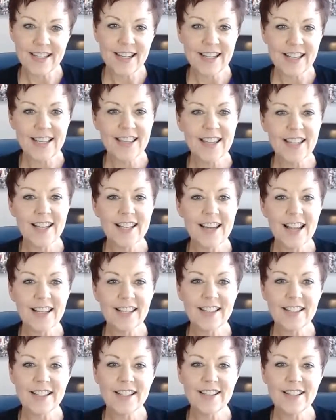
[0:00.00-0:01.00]
The
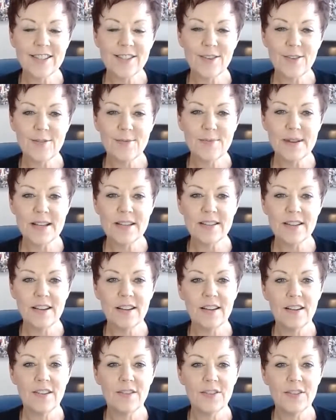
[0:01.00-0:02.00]
next installment of